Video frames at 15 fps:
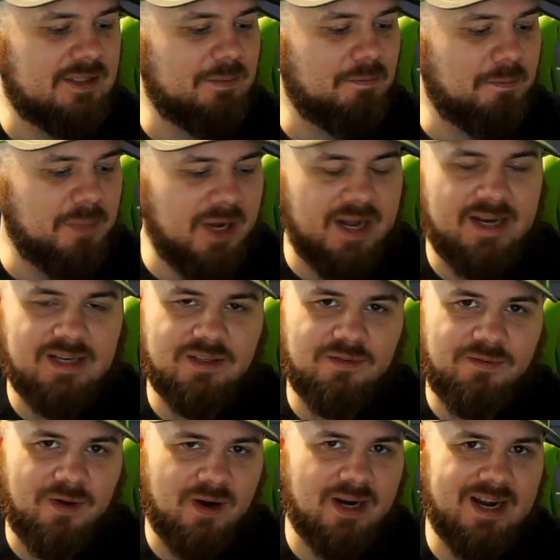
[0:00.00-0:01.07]
But as
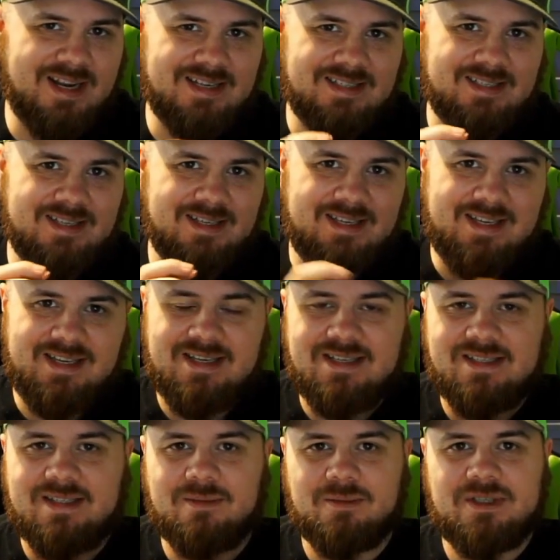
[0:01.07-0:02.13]
far as the
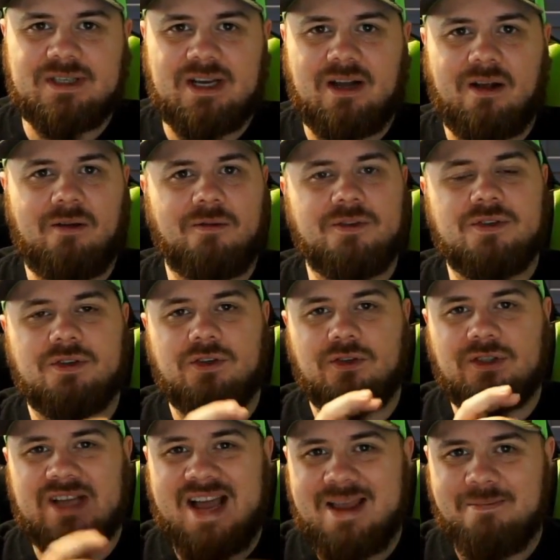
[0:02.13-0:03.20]
keys themselves,
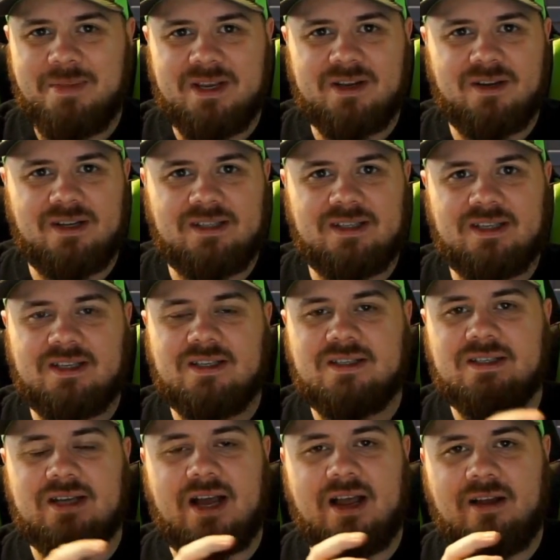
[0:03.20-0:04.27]
typing on
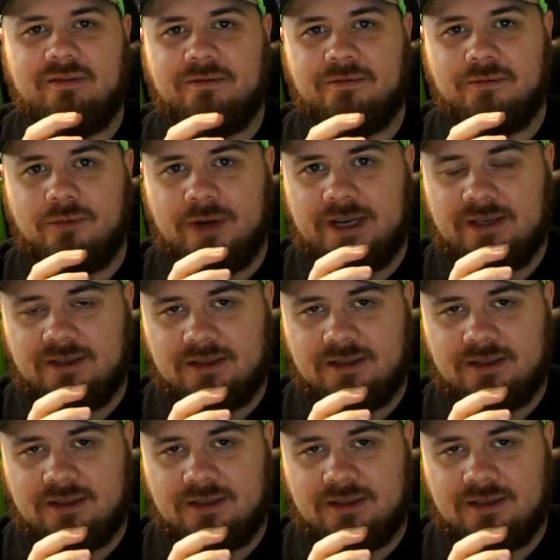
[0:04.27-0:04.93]
this, I've written